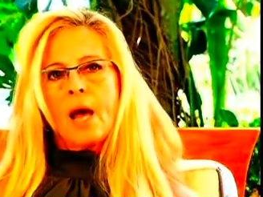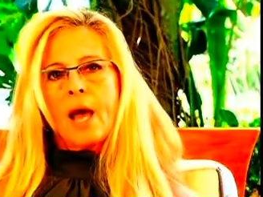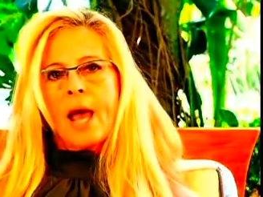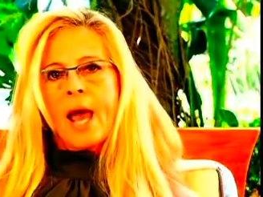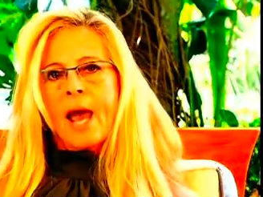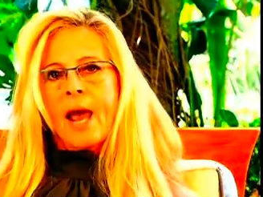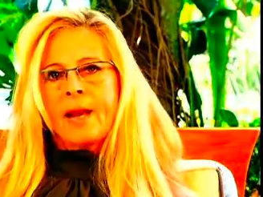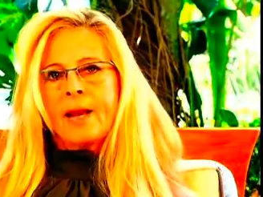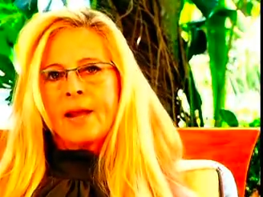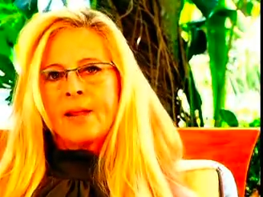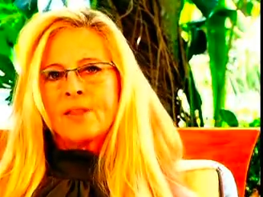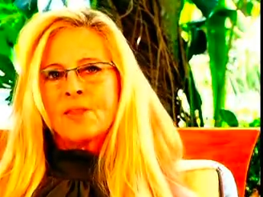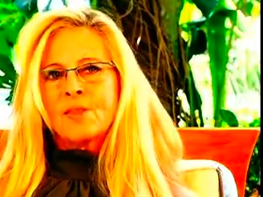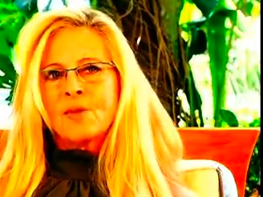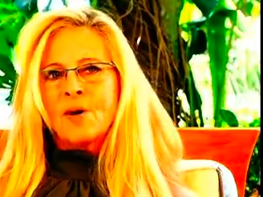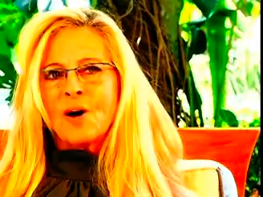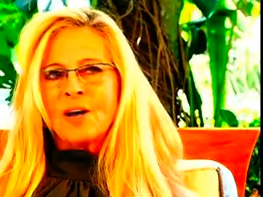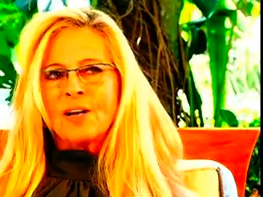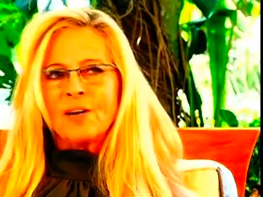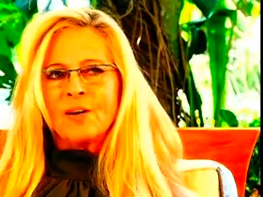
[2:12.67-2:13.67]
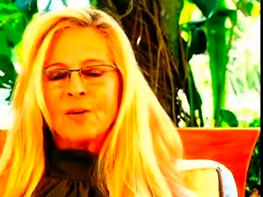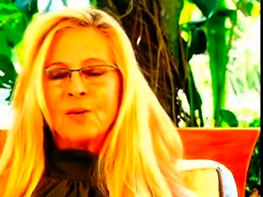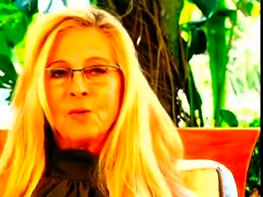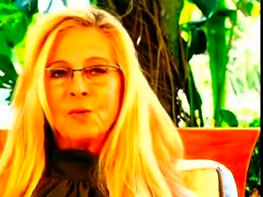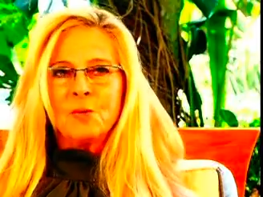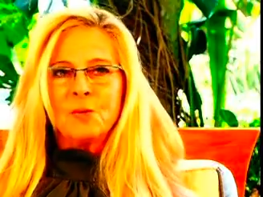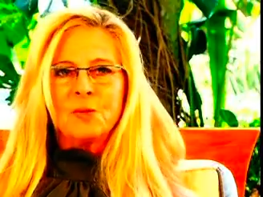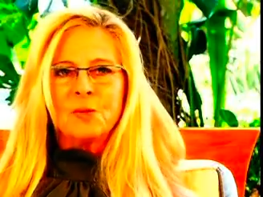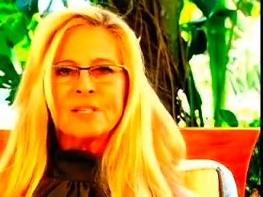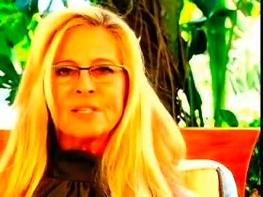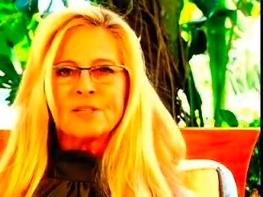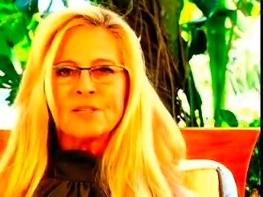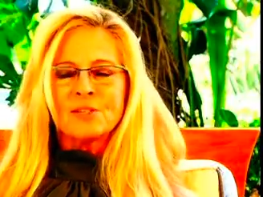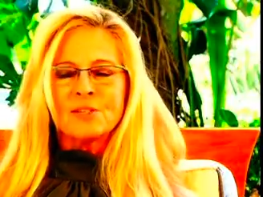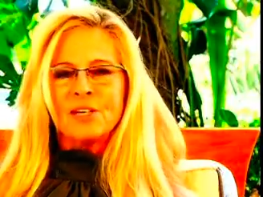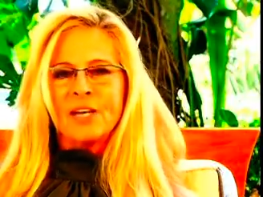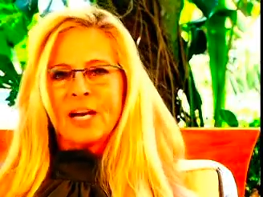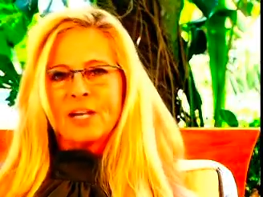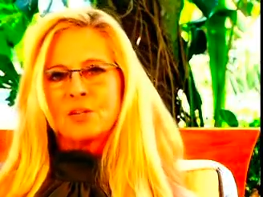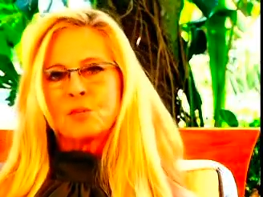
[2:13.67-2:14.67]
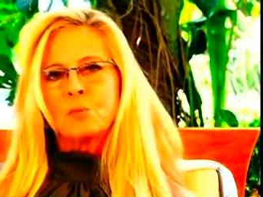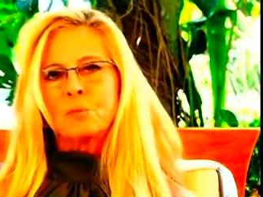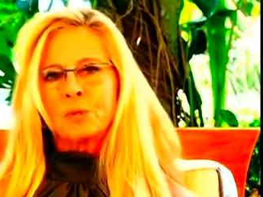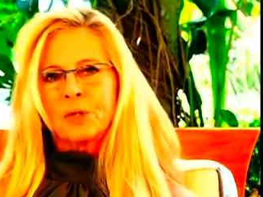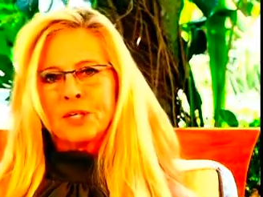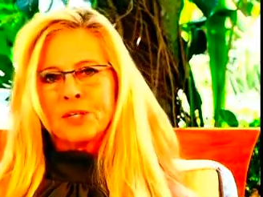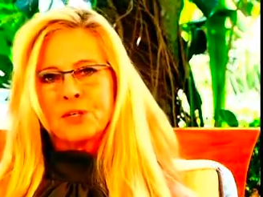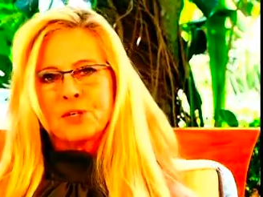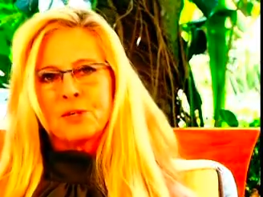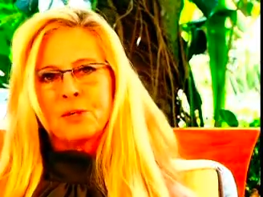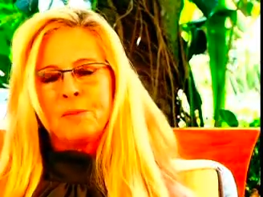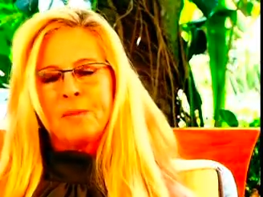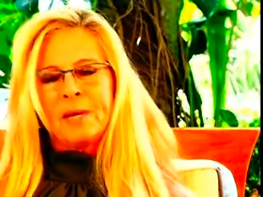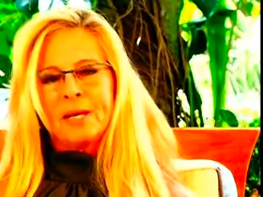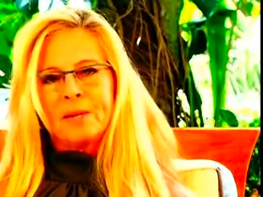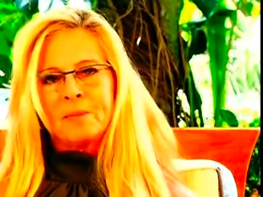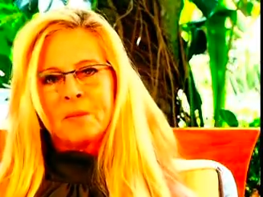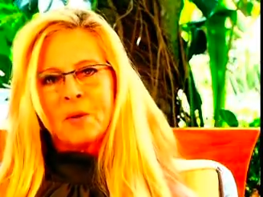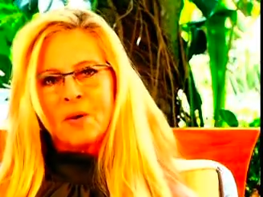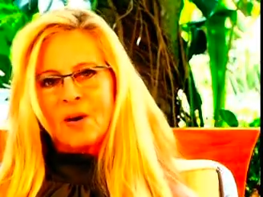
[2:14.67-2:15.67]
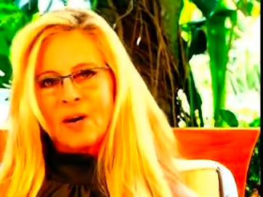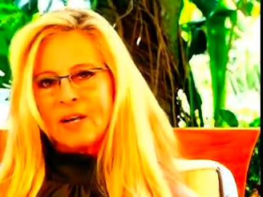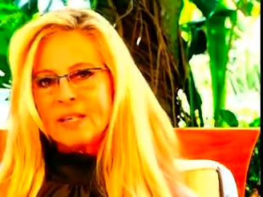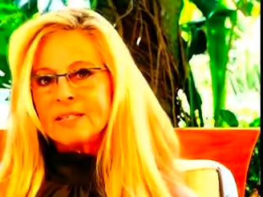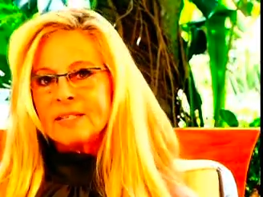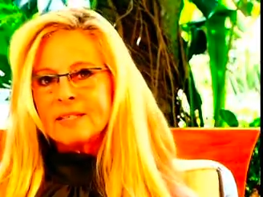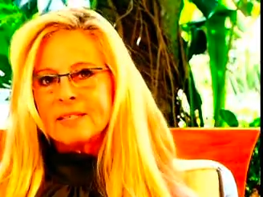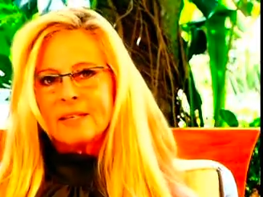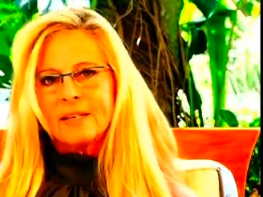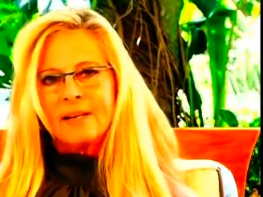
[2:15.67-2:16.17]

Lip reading: and I thought, oh, this is a nice bridge to menopause.